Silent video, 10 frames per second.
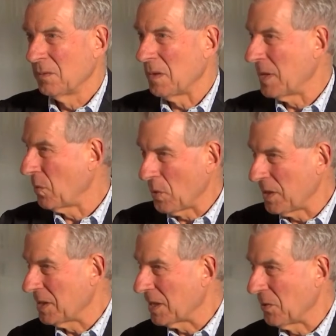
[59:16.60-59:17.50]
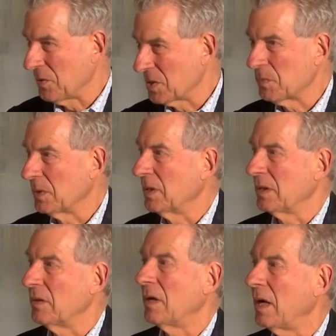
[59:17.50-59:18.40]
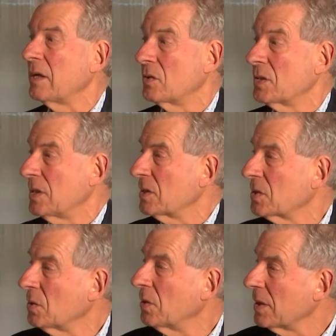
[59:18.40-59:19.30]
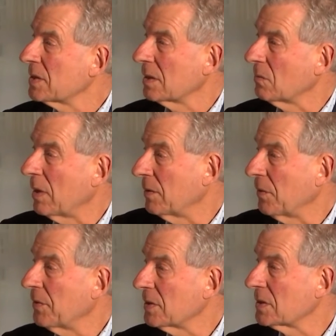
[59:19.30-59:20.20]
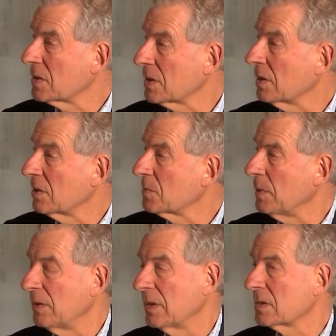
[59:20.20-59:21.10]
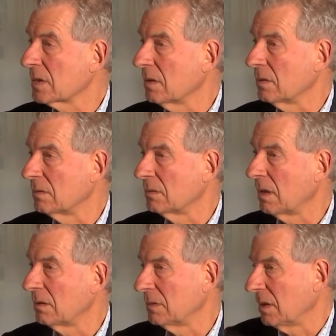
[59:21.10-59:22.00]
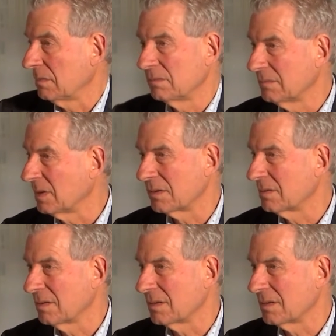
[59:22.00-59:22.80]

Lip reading: no matter where you go in this building, there are interesting stories and wonderful things to see and experience. So, it's